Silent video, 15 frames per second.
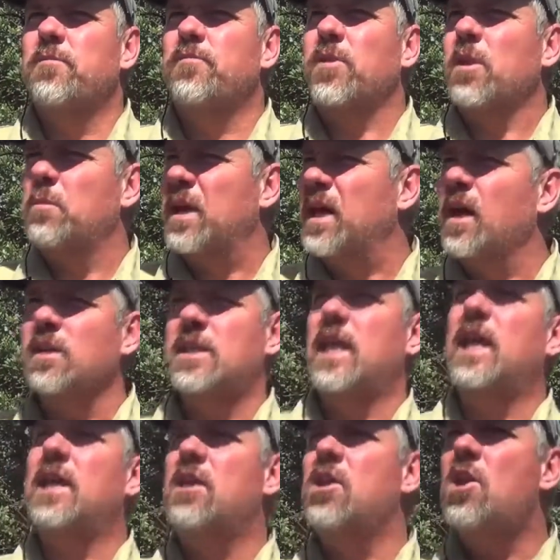because
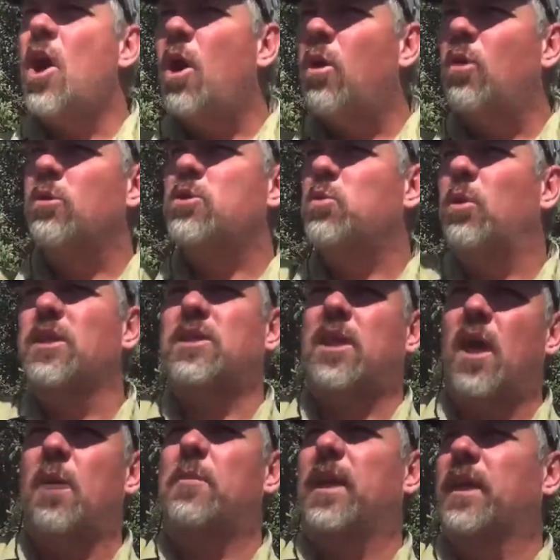he knows what's coming.